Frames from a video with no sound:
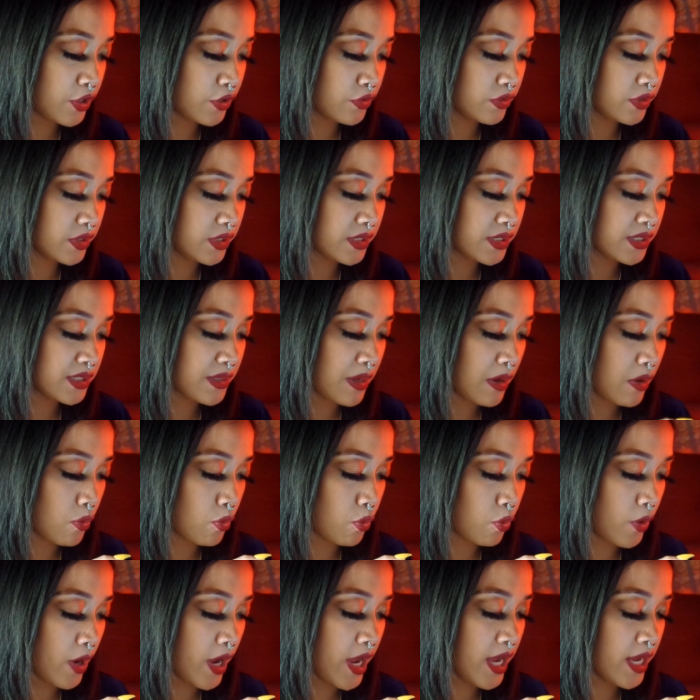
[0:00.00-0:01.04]
on this
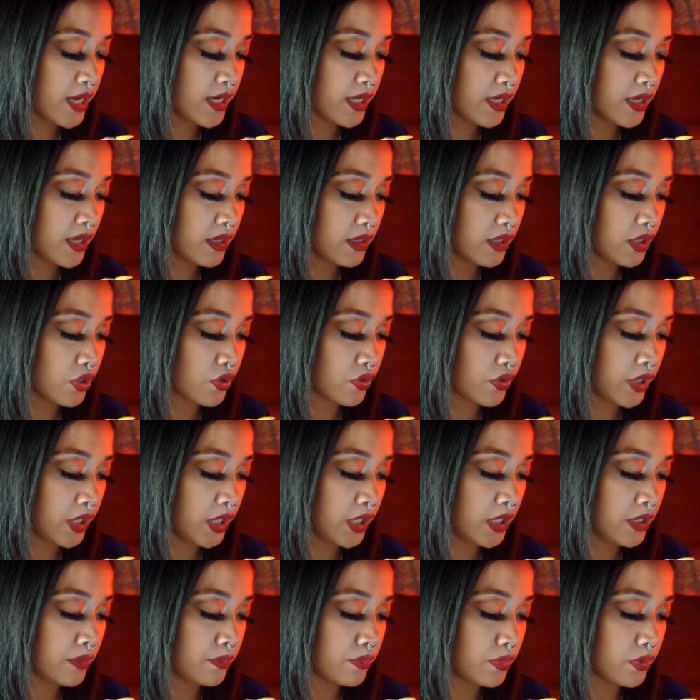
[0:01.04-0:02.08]
red,
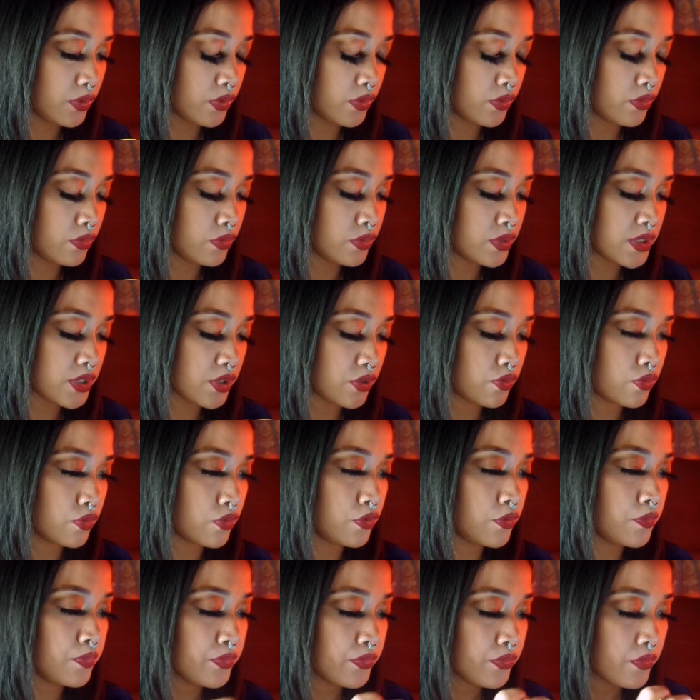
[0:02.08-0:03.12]
green, blue
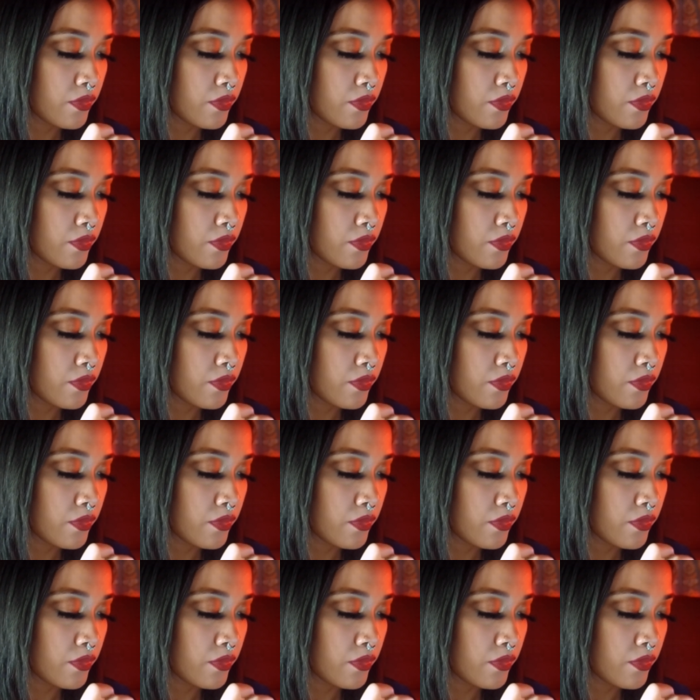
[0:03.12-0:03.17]
circle,